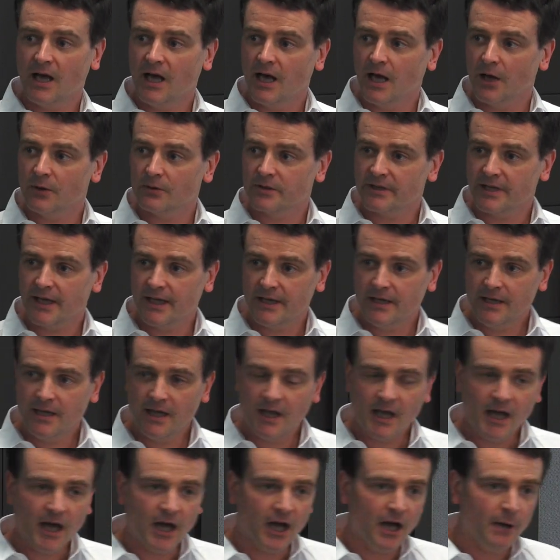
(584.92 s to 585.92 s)
Okay,
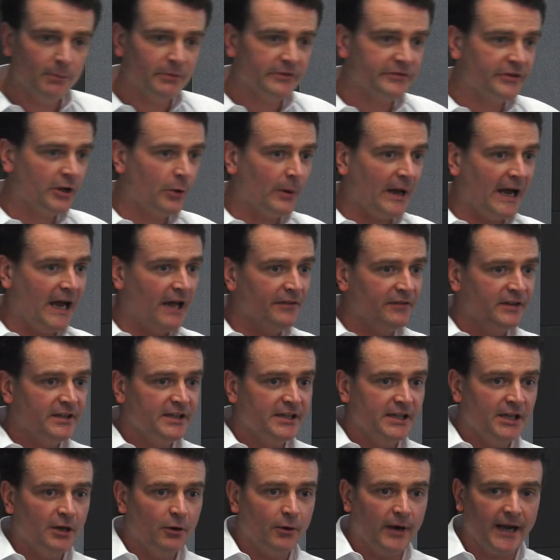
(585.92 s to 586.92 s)
so at the
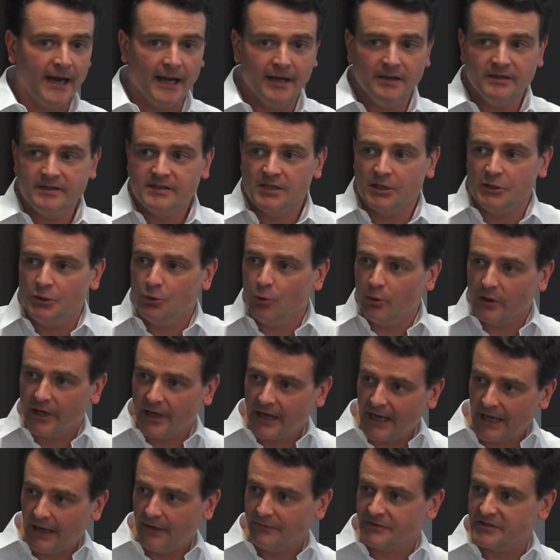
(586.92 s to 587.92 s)
year end, you're going
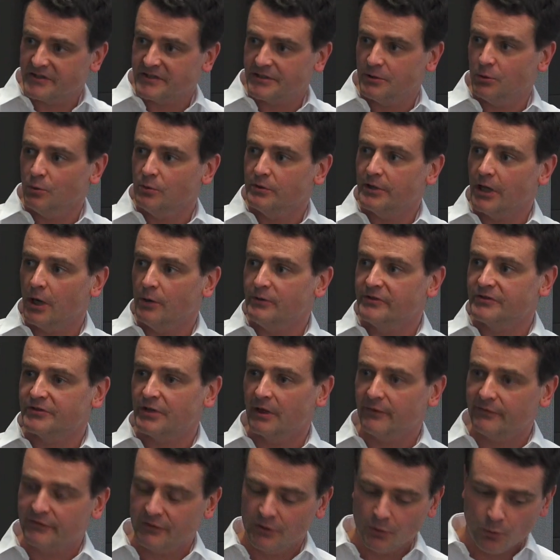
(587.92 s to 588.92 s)
to have to still go
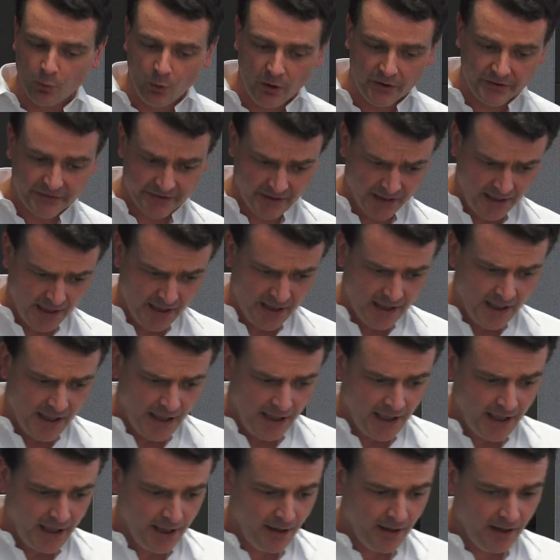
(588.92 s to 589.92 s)
stuff. So you want
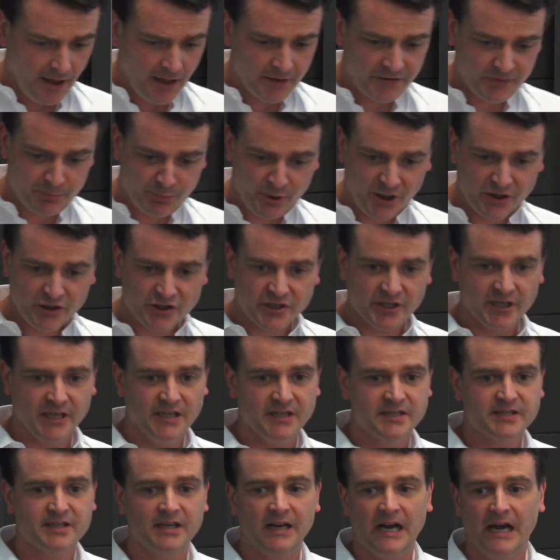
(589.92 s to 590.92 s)
a
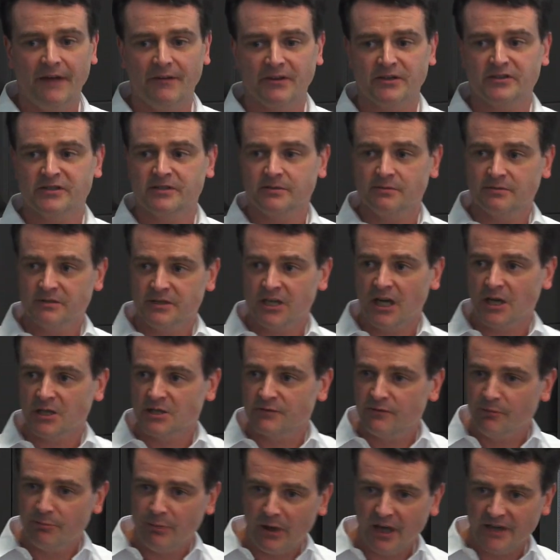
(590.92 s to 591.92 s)
spreadsheet at the touch
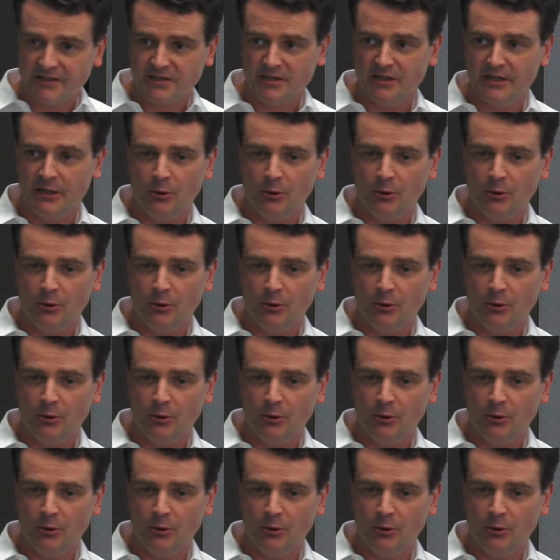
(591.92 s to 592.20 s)
of a button.